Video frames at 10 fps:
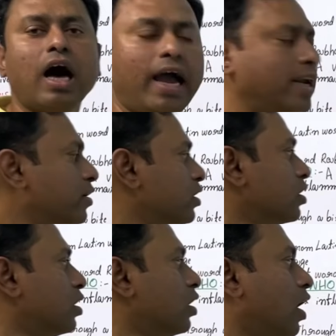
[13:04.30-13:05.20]
and
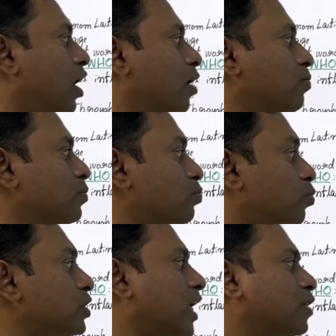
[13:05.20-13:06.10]

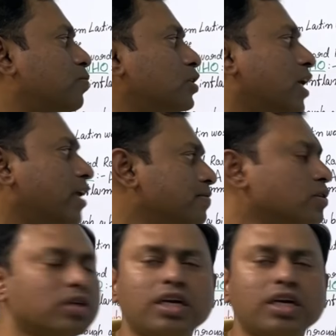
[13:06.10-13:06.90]
post-exposure